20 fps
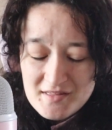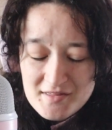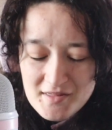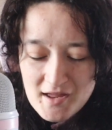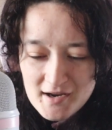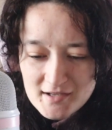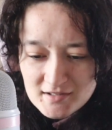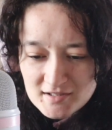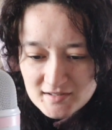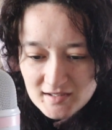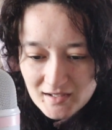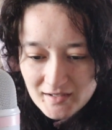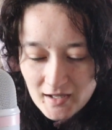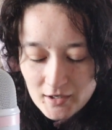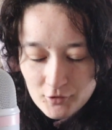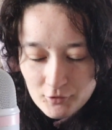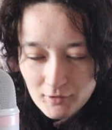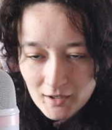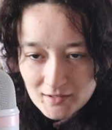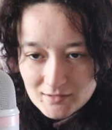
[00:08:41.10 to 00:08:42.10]
did I understand
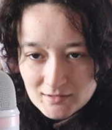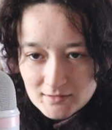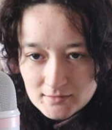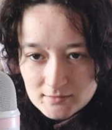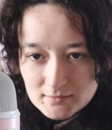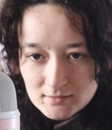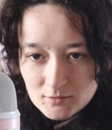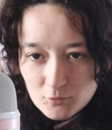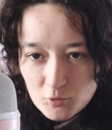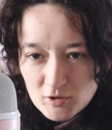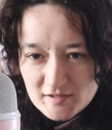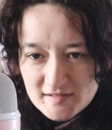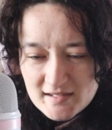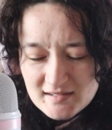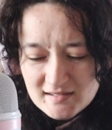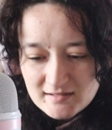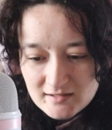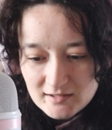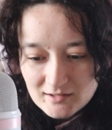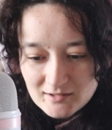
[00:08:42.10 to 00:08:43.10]
that correctly? Was that
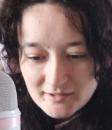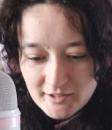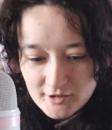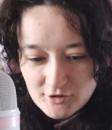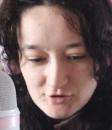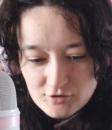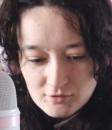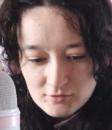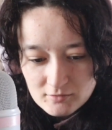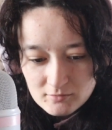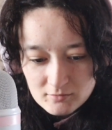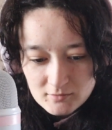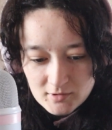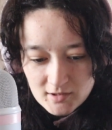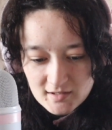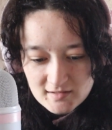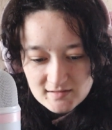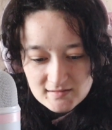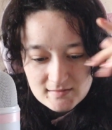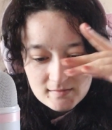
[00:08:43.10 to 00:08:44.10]
still Yeonjun?
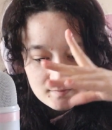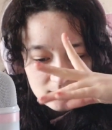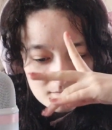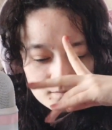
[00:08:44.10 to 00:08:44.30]
Because